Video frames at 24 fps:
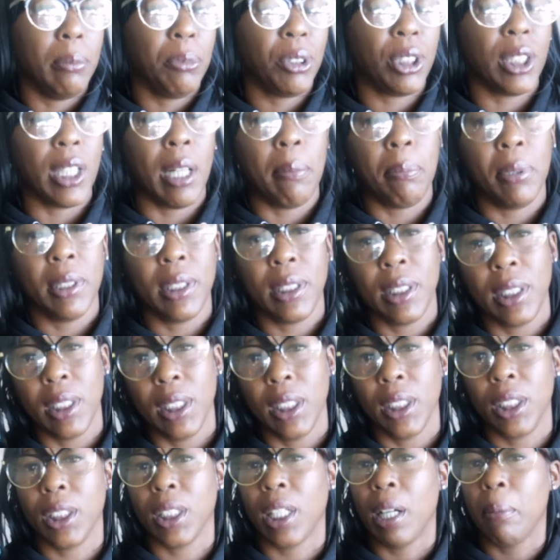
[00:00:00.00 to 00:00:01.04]
Should I put
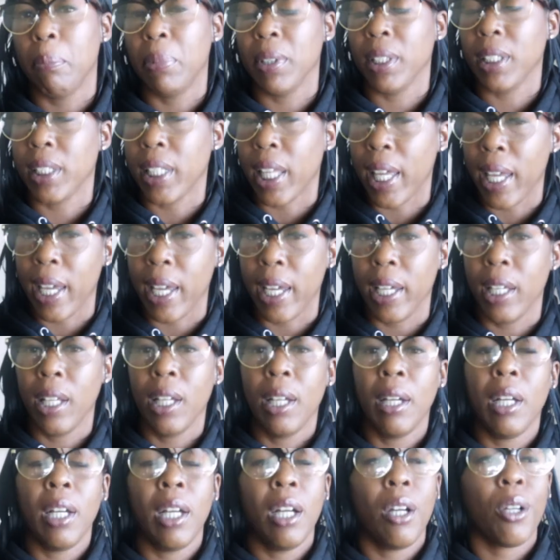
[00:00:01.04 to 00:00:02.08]
this? Should I put that?
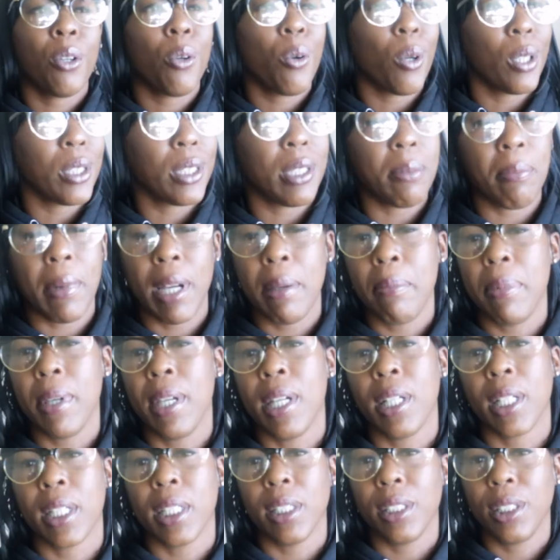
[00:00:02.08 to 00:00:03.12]
Of course, it might be
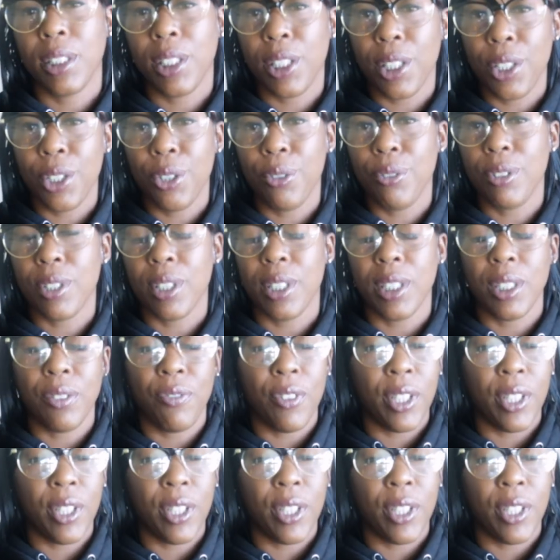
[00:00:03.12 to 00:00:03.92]
a continue to this